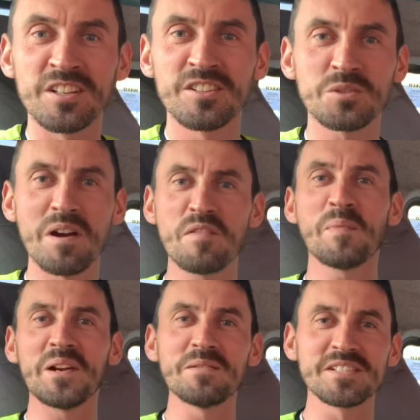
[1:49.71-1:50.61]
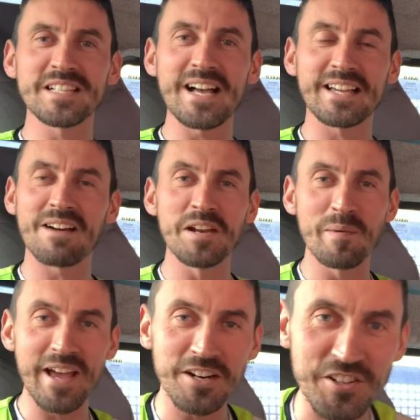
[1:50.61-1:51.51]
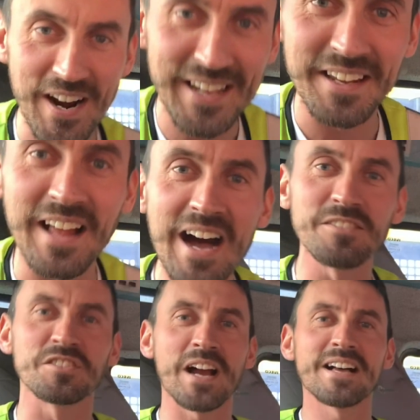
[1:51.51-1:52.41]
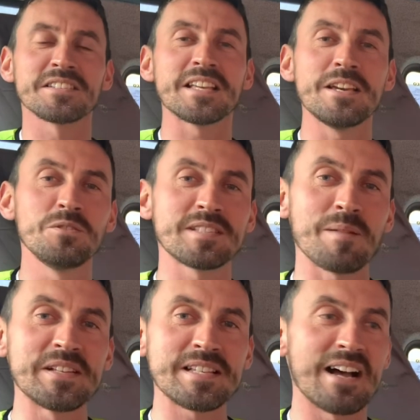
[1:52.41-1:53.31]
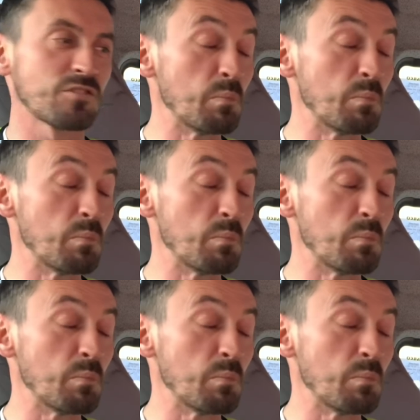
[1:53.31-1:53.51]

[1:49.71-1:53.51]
So everybody was like having a bit of crack at that and trying to see who sabotaged them.